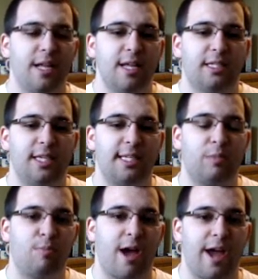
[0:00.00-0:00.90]

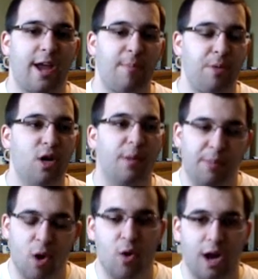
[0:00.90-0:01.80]
Since my computer
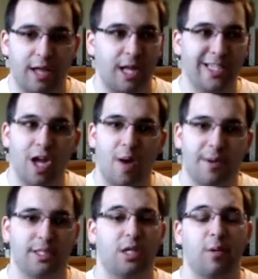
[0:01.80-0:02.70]
broke, I lost all
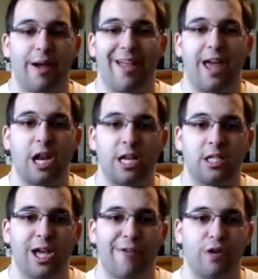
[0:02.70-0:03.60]
my, my editing
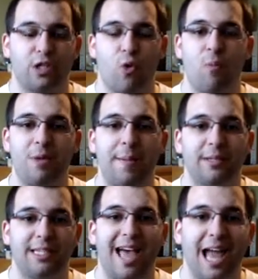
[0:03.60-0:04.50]
software, so I won't be able
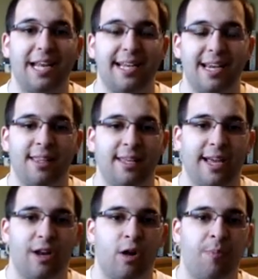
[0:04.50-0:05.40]
to edit anything
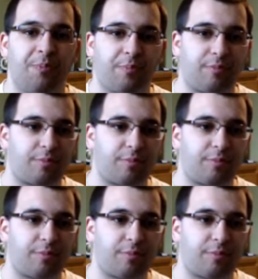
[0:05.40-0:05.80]
at all.